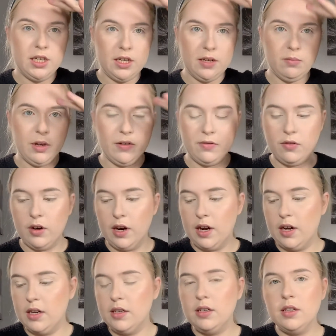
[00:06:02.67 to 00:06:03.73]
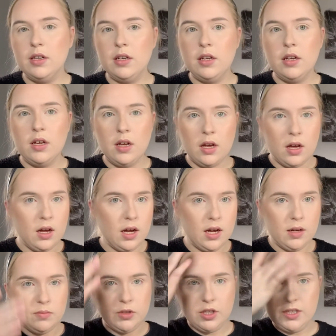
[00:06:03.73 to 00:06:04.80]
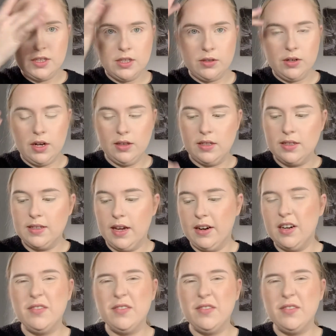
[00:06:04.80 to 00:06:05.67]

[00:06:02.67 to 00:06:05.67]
and my forehead, just around the center.